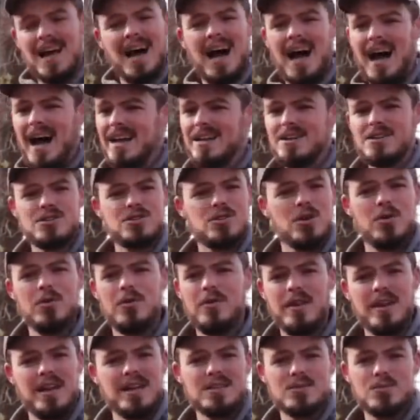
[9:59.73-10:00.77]
I just don't
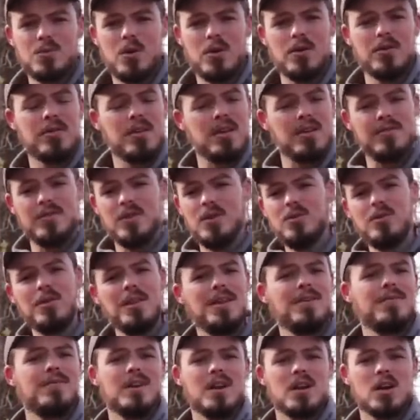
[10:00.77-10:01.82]
think it's worth it. If you
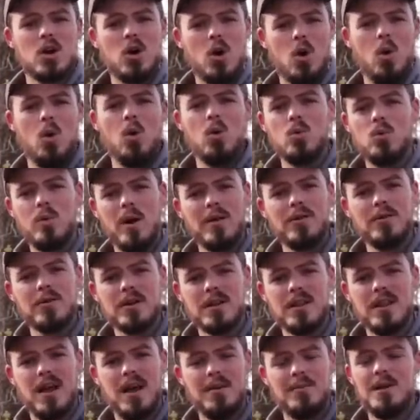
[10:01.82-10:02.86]
live in a cold weather
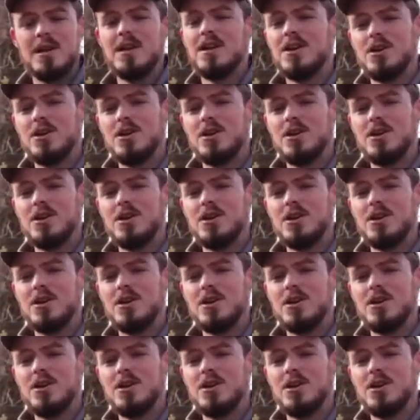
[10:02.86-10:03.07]
climate,